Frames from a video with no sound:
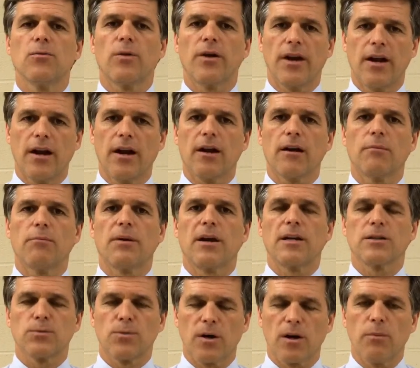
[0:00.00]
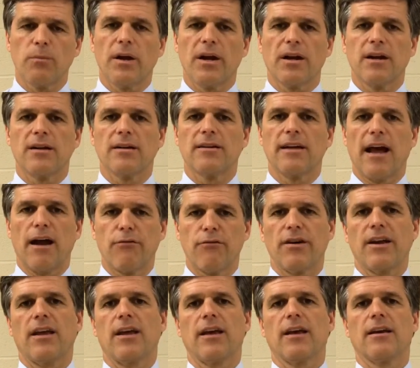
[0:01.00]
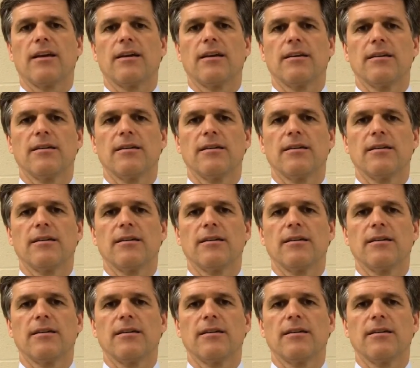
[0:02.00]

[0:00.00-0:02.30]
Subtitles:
We're here because we're committed to every kid